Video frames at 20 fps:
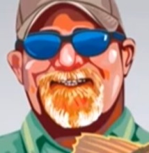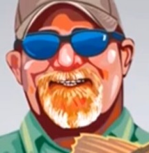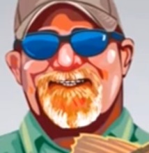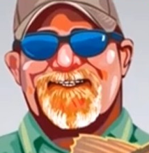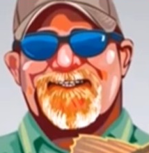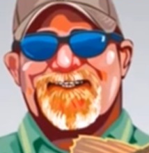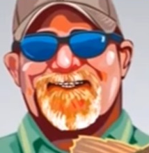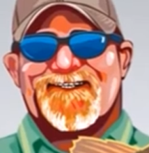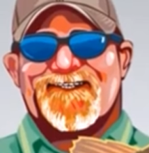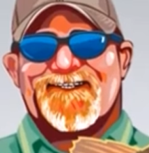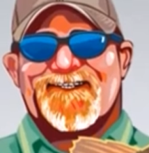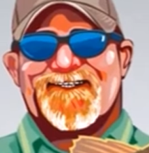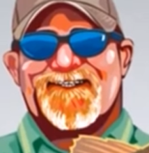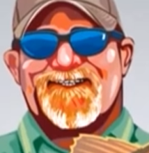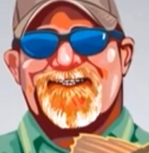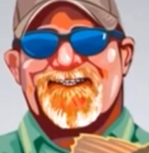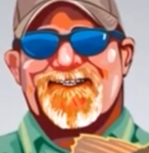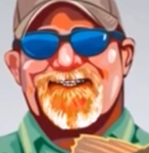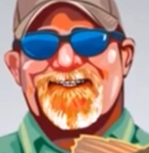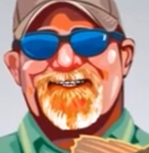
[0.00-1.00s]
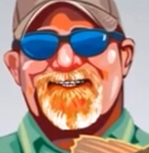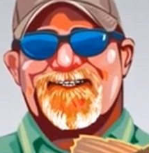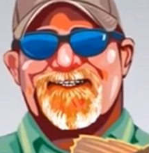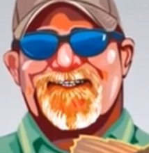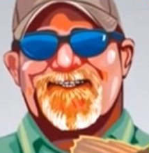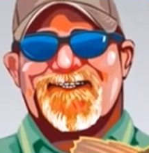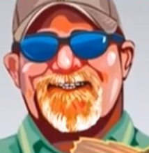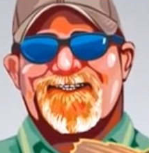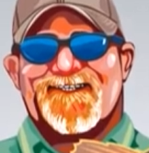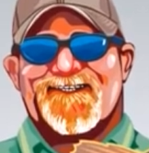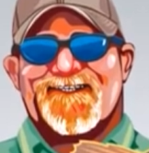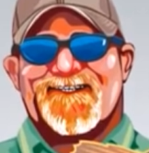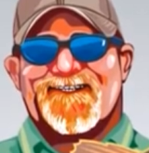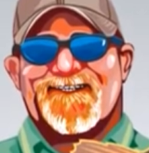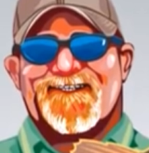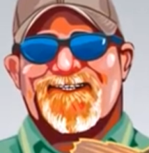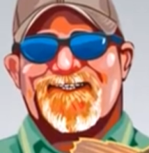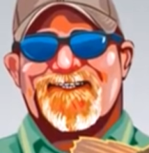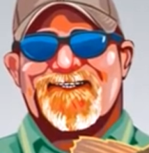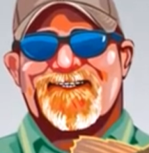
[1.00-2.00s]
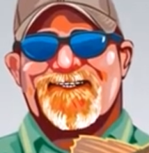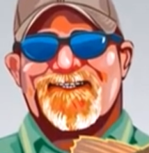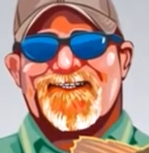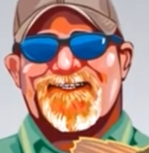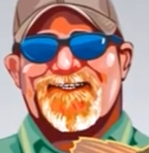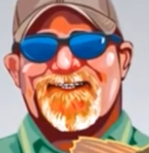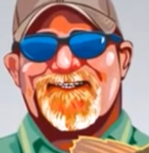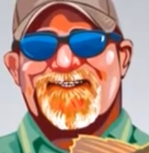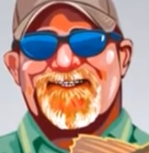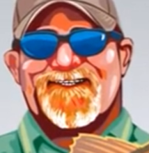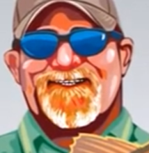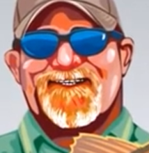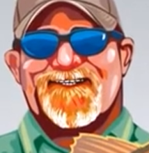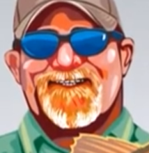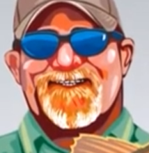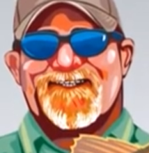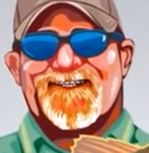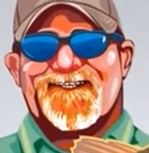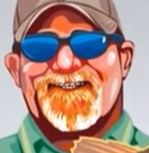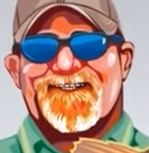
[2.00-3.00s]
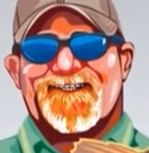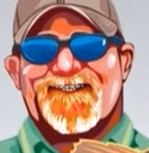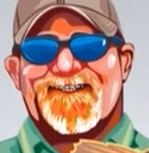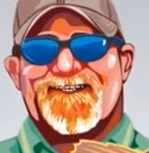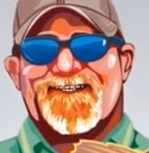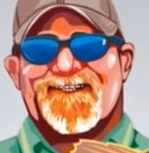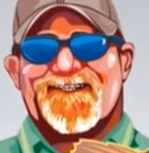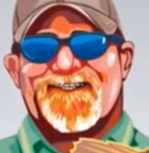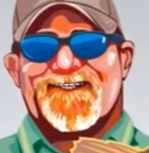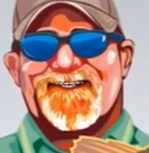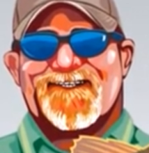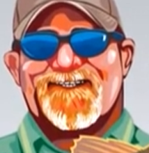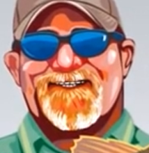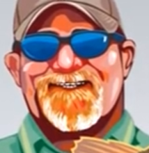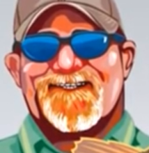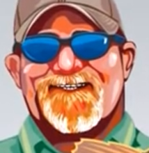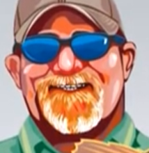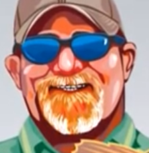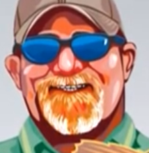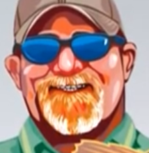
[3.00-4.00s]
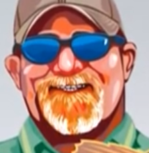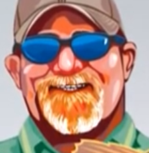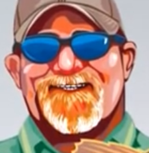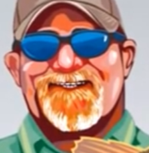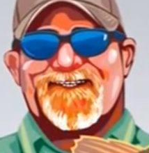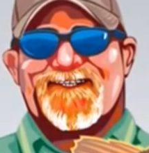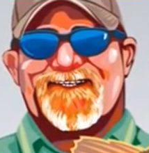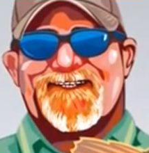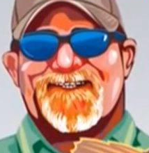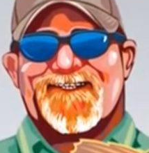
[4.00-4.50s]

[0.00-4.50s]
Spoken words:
(no one is talking)